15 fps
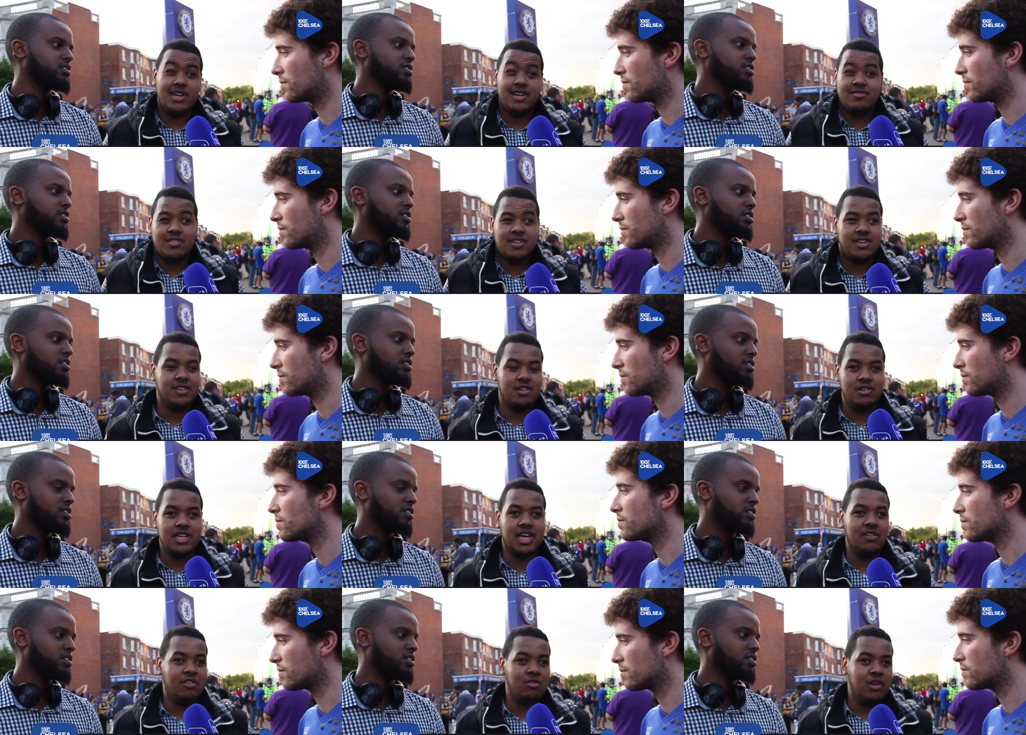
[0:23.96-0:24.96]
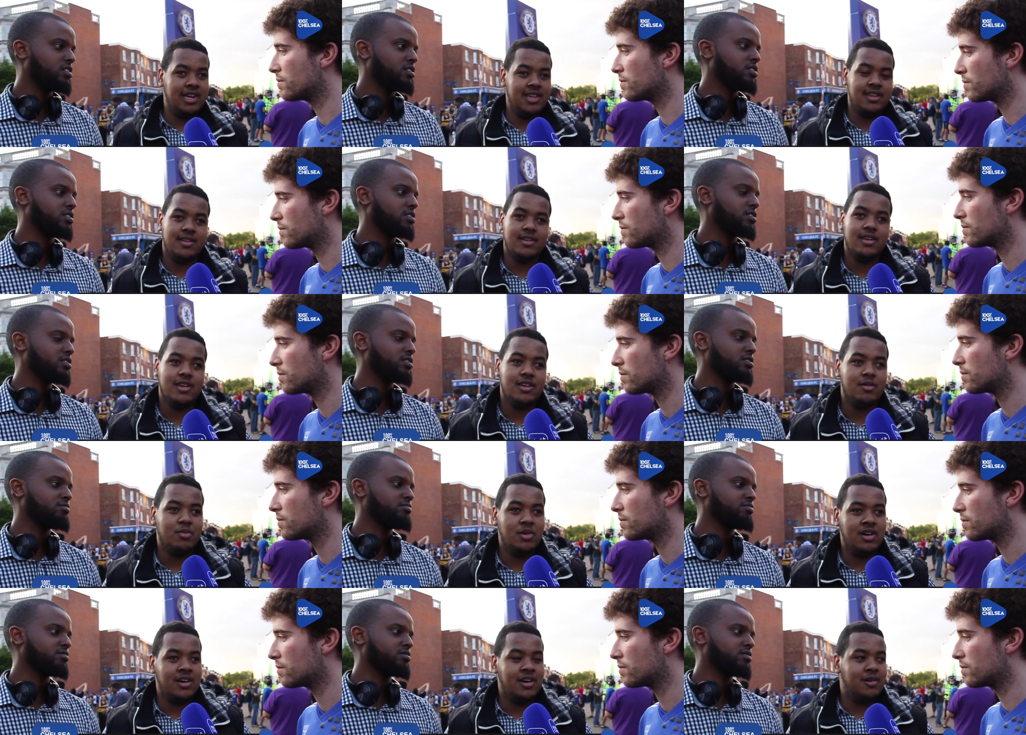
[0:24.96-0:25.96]
Speaker 1: whatever. You know, he gave a red.
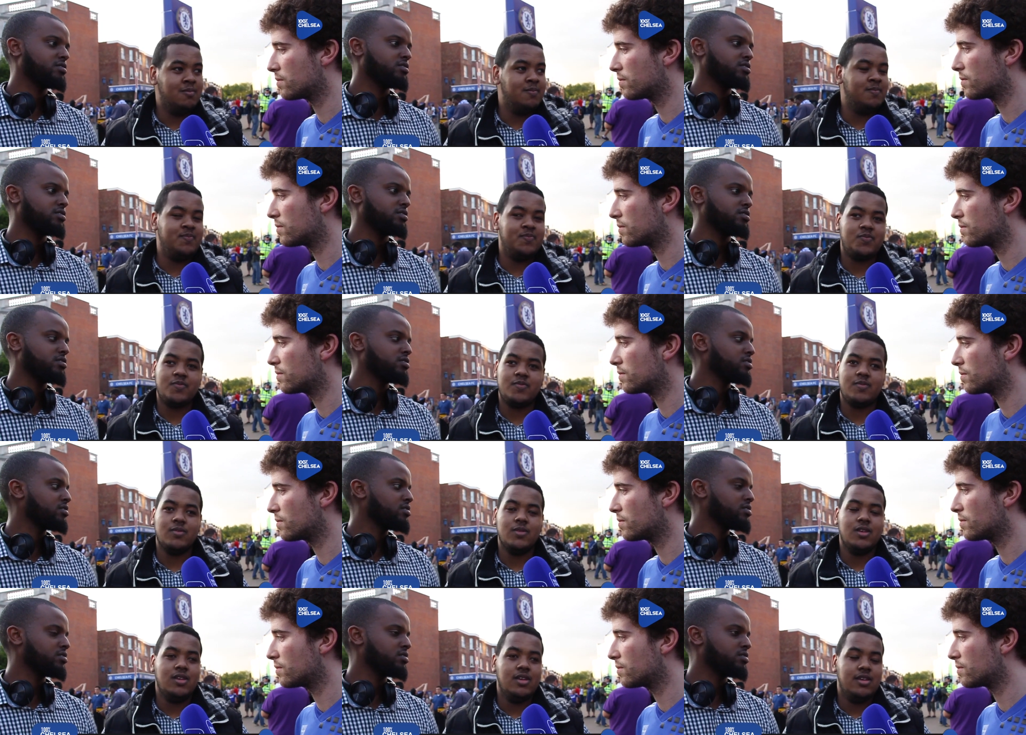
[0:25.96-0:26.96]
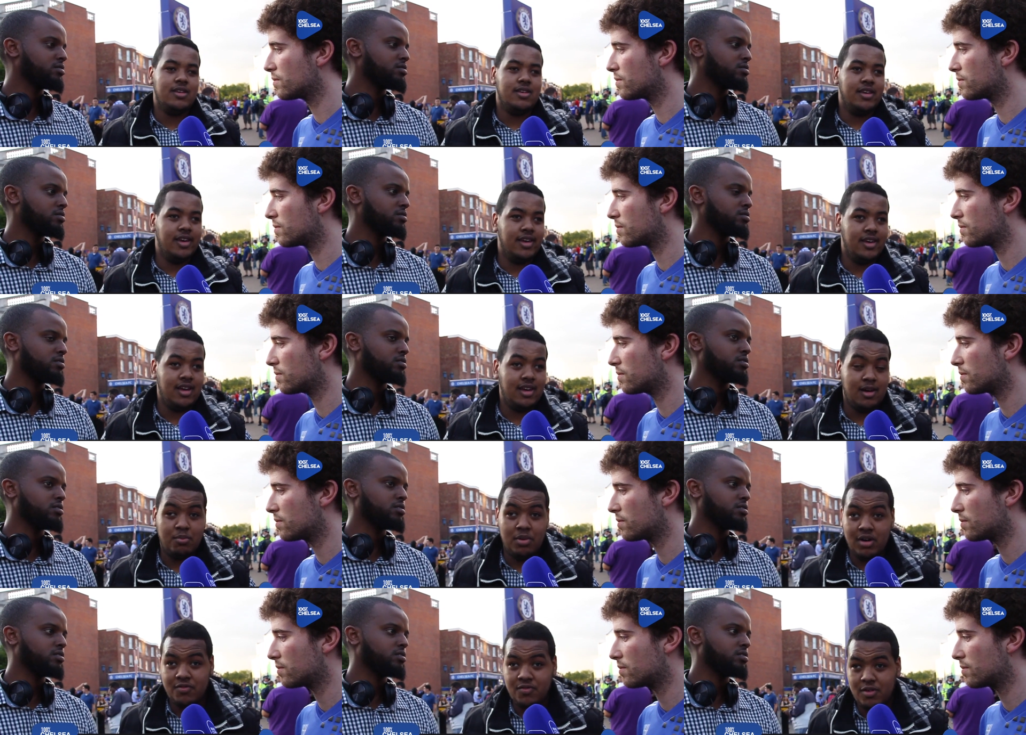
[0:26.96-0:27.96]
But yeah,
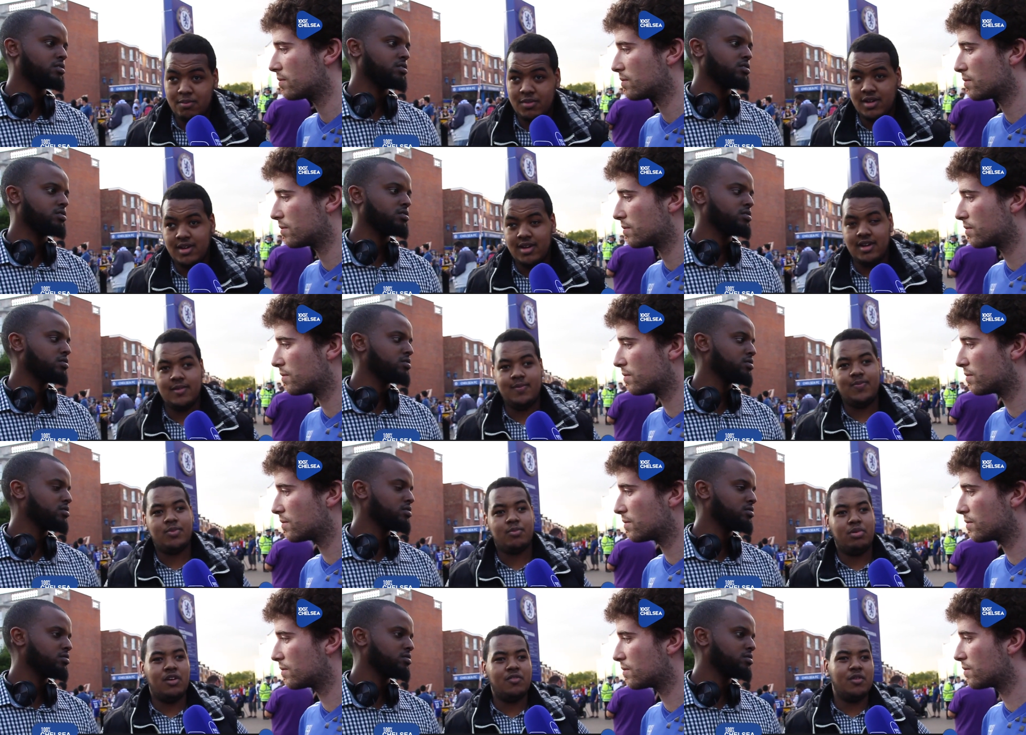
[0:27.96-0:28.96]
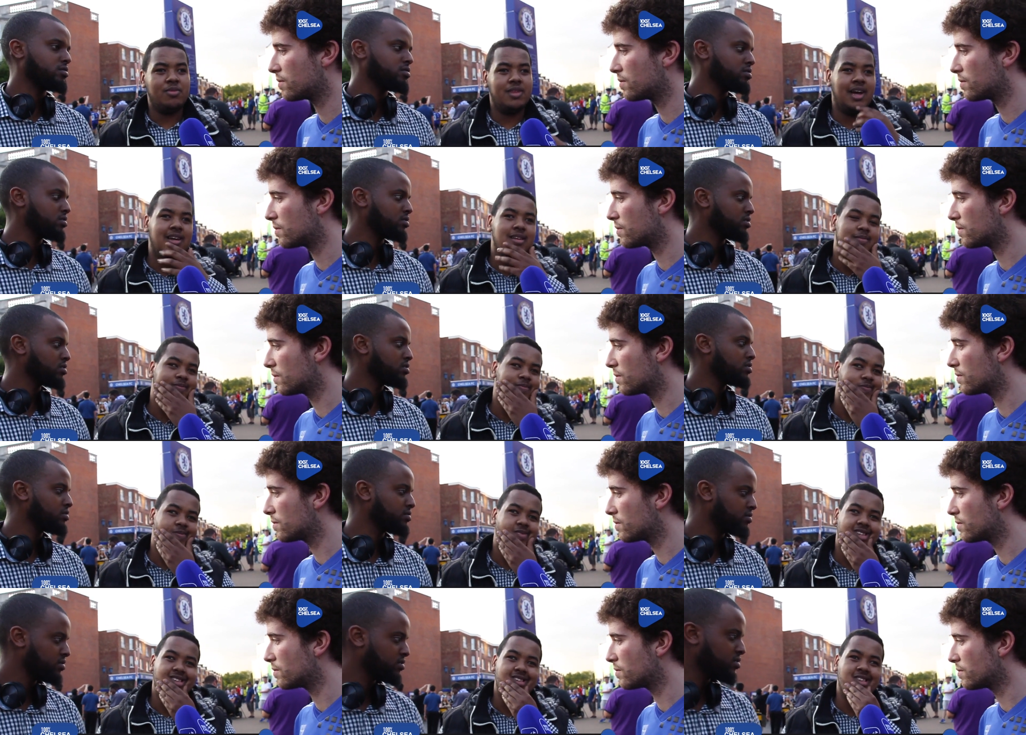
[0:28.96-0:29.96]
apart from that,
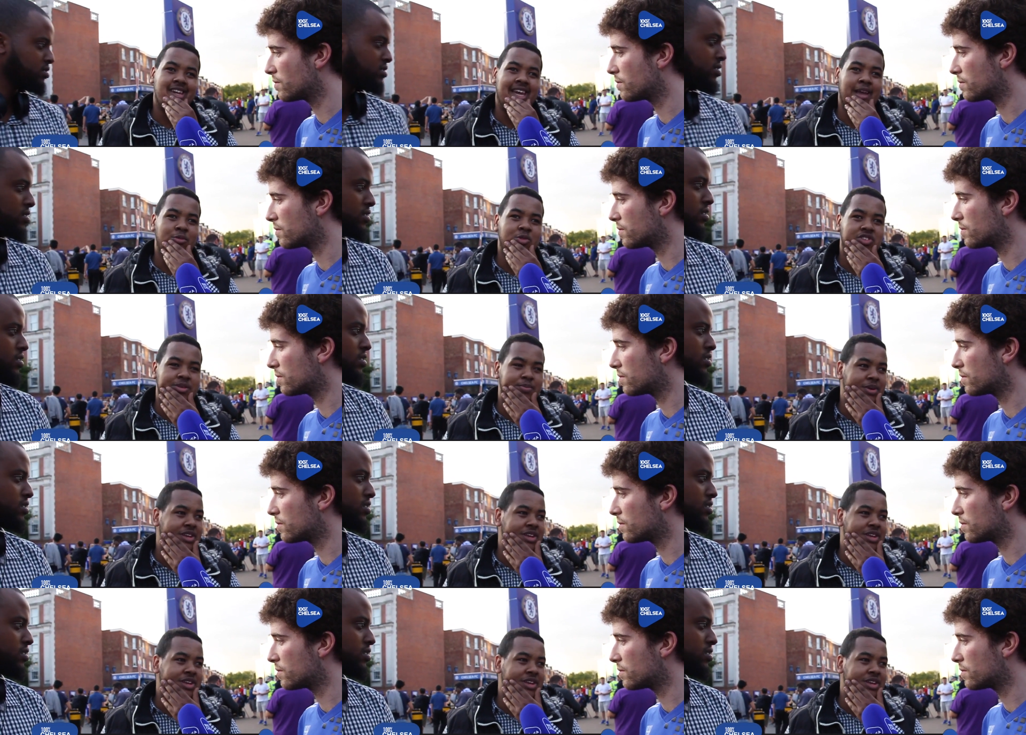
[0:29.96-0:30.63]
the game was a